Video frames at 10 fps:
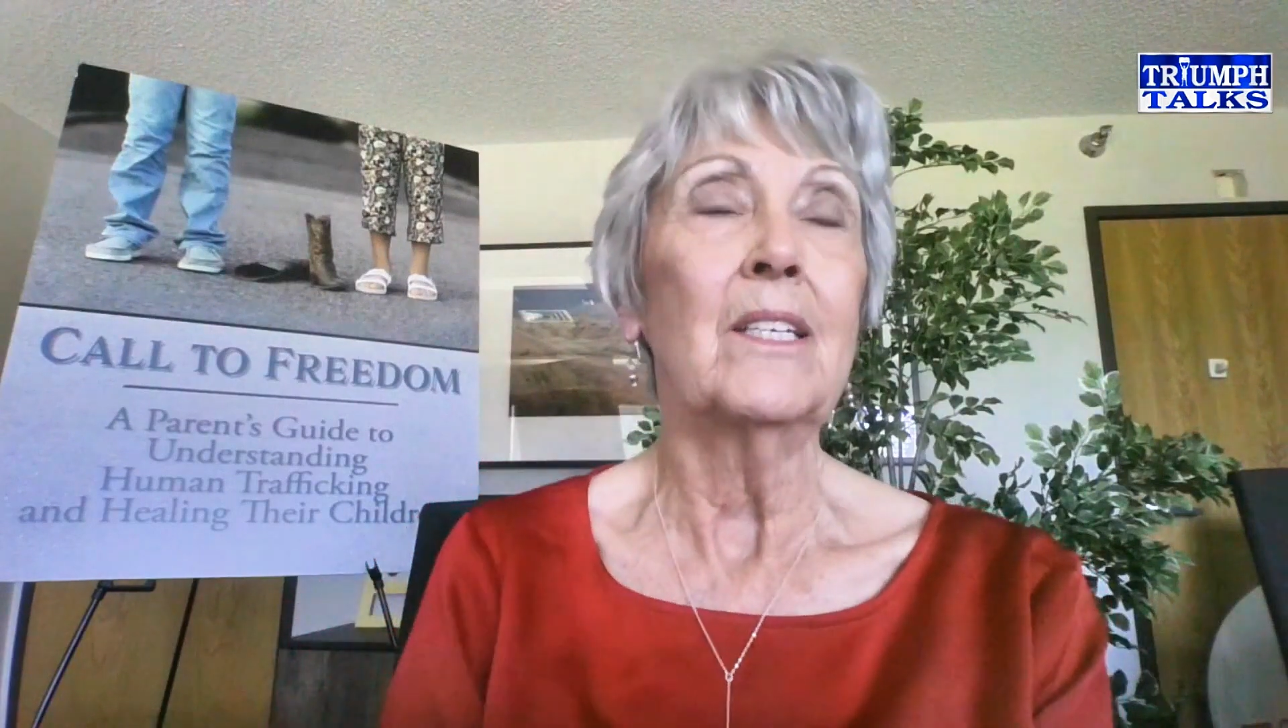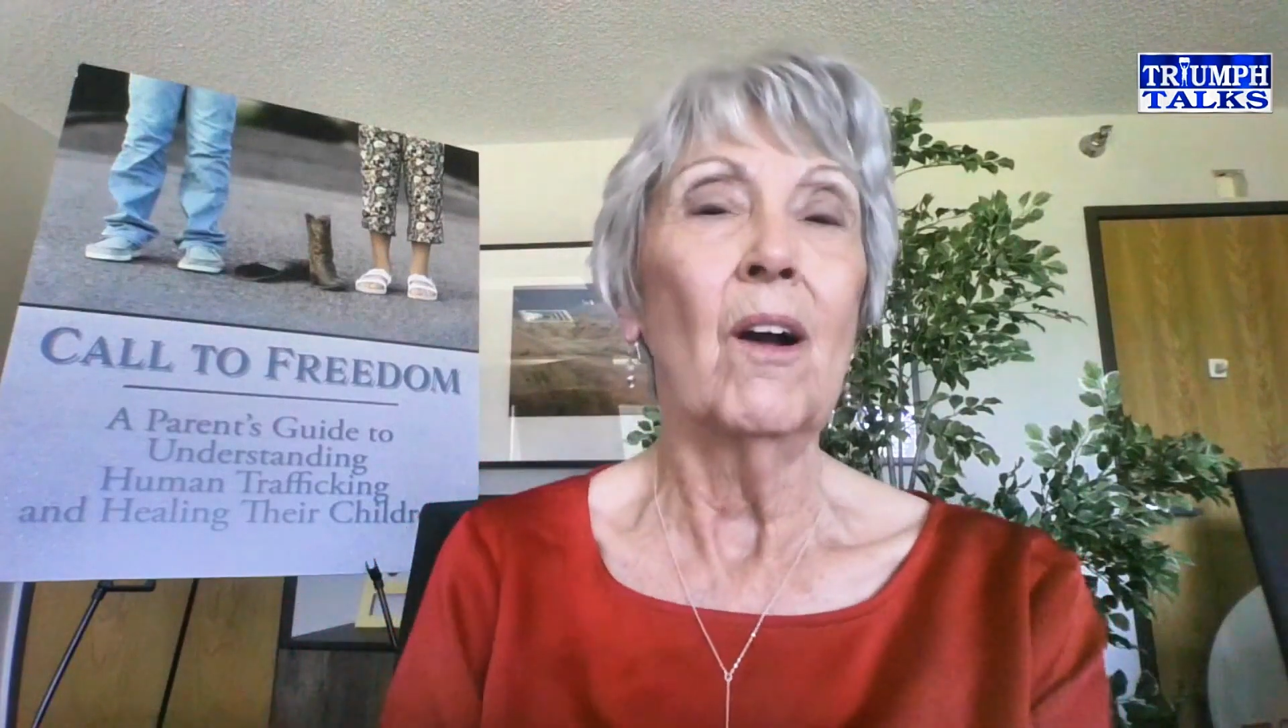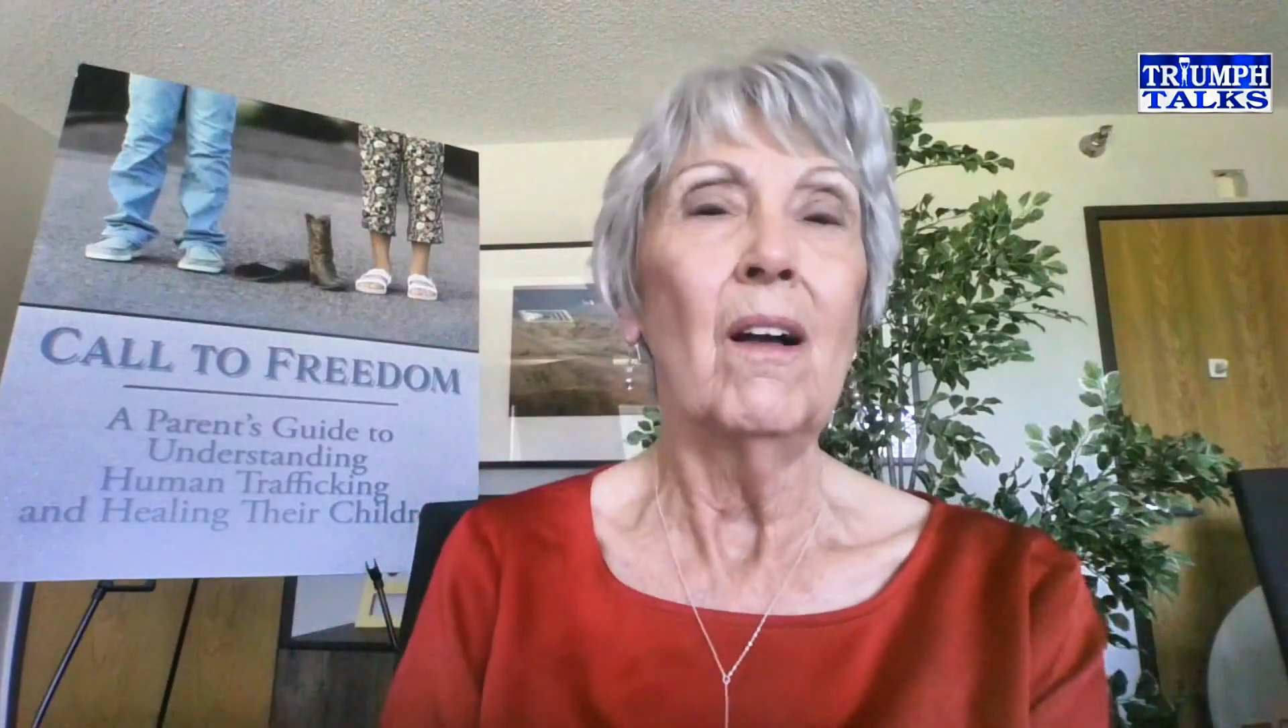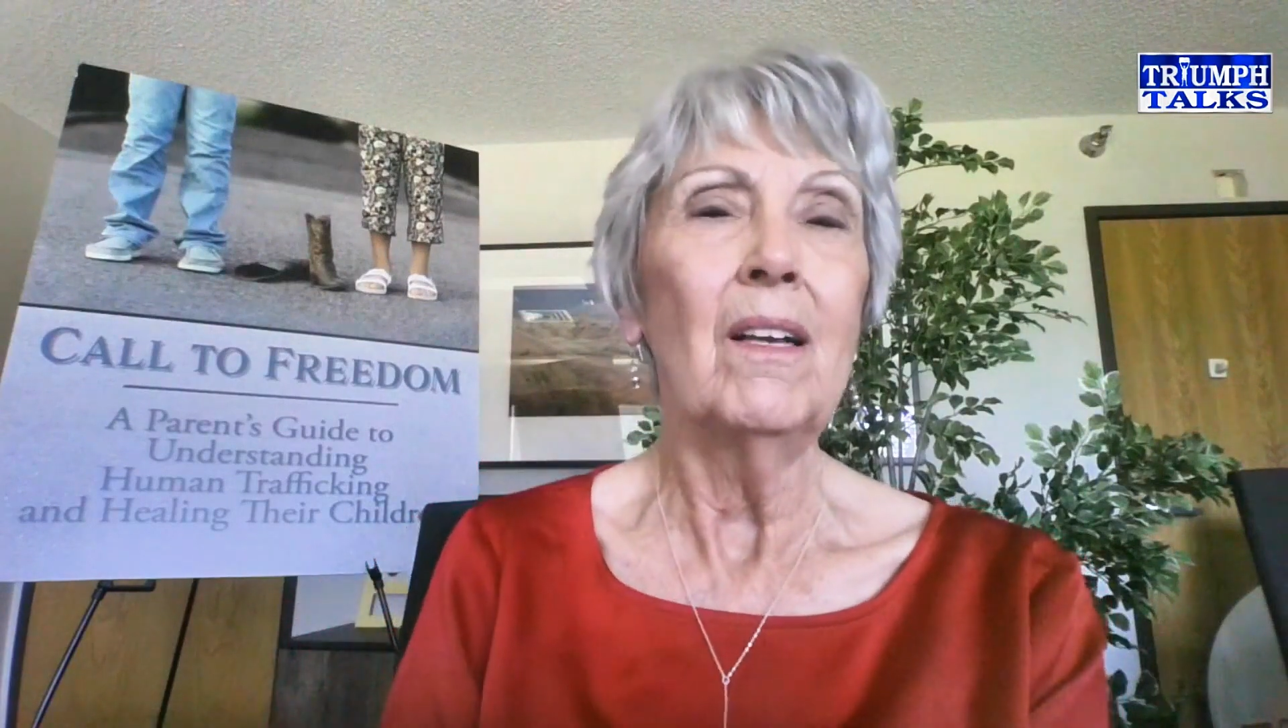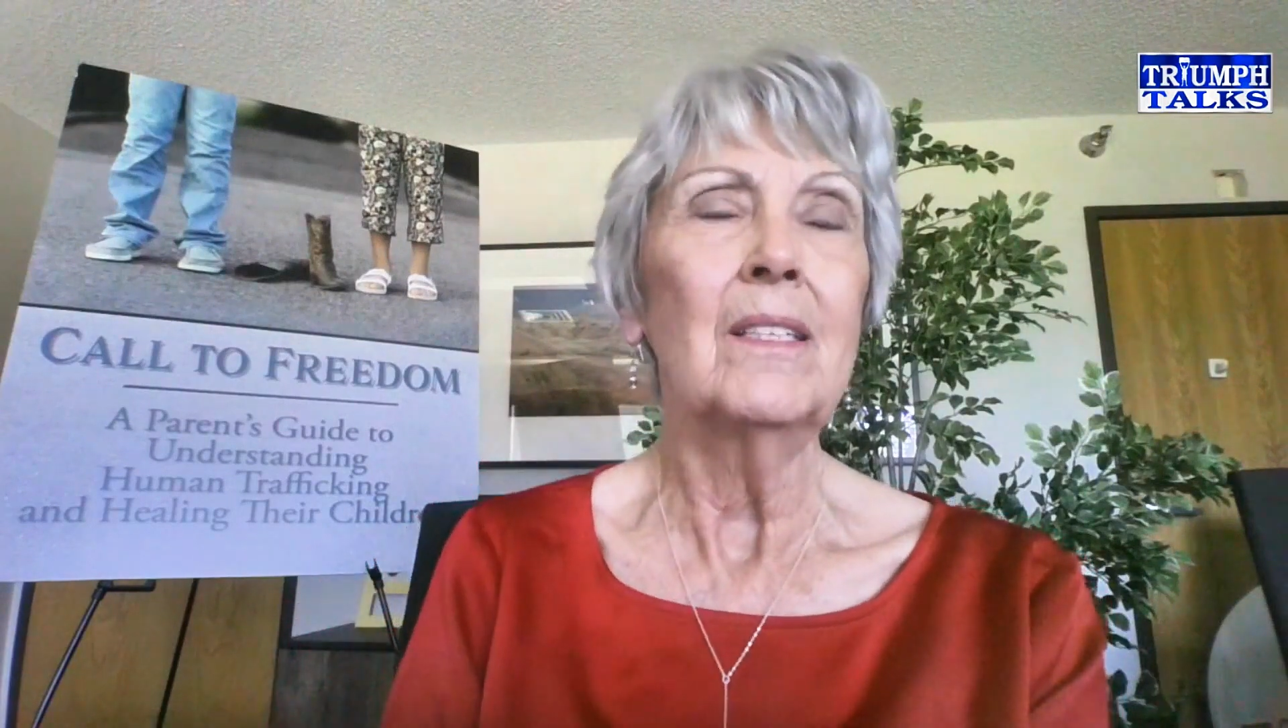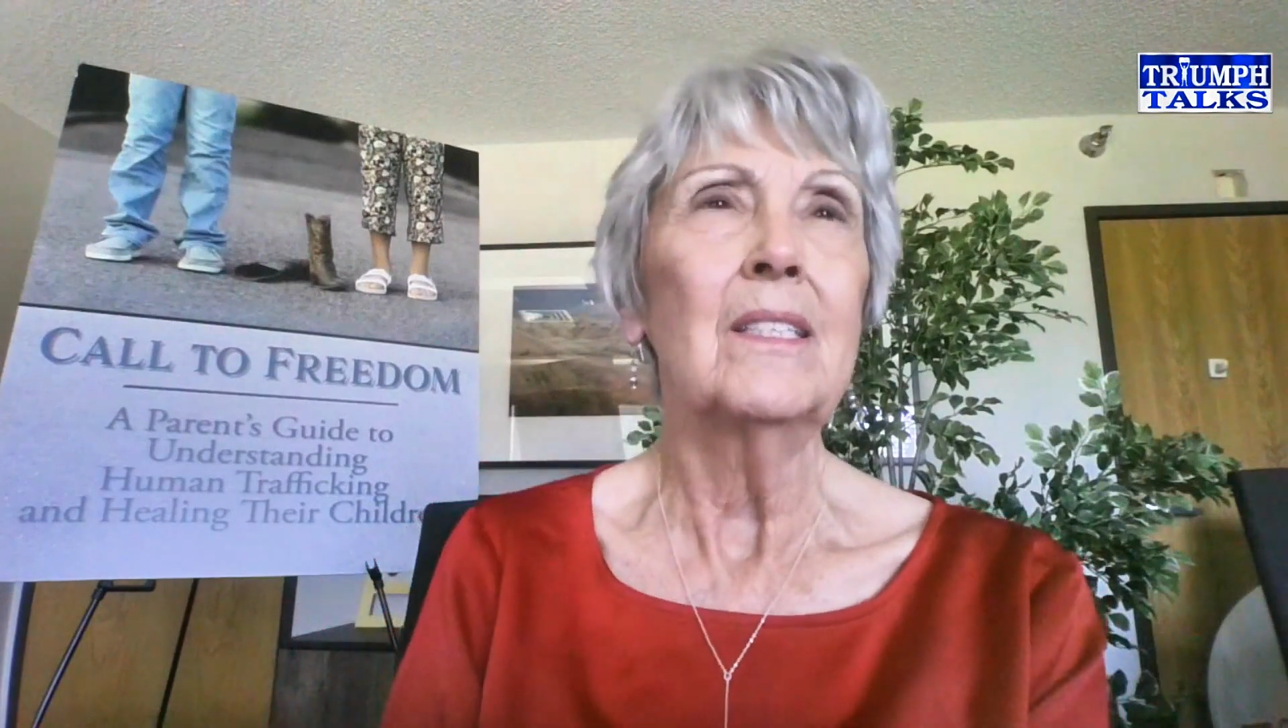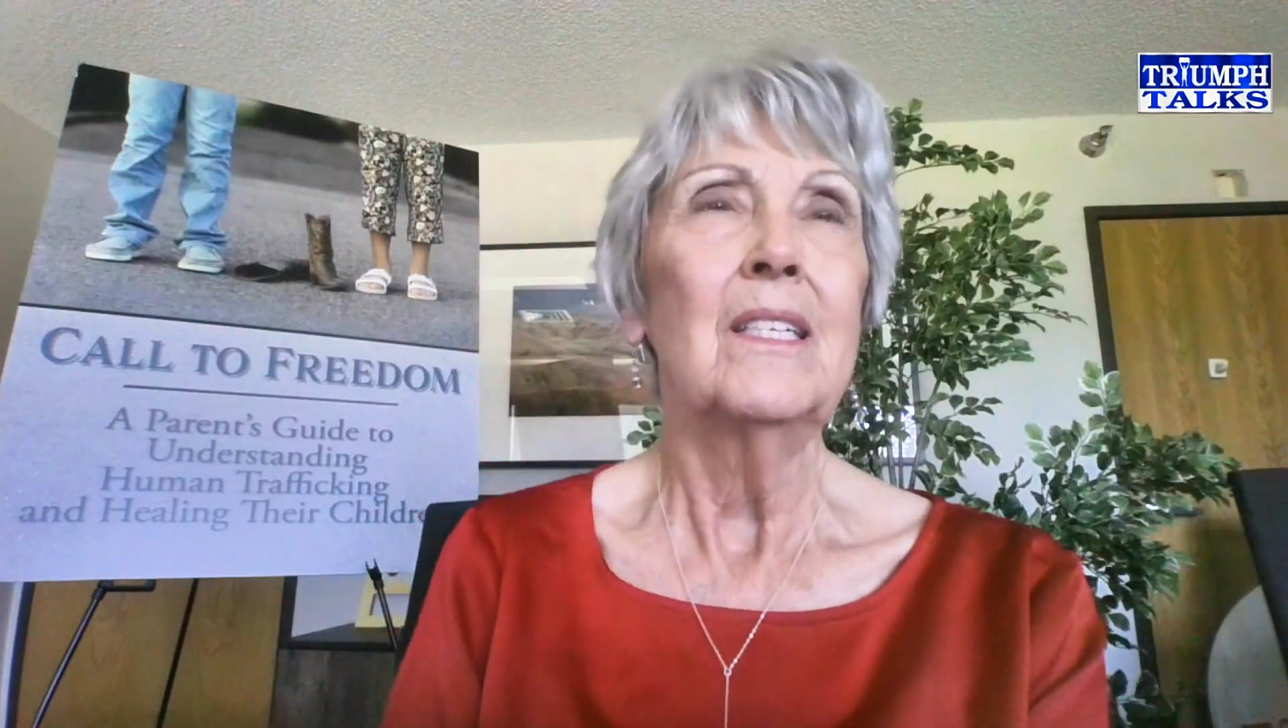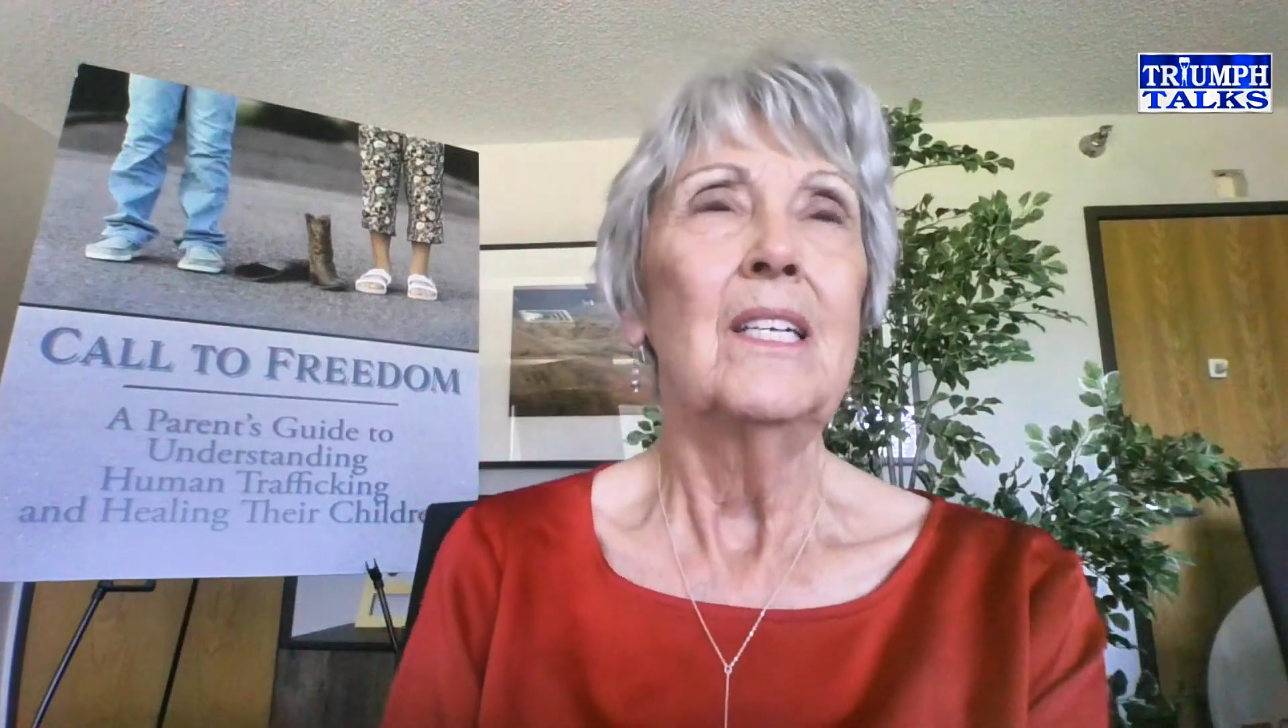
called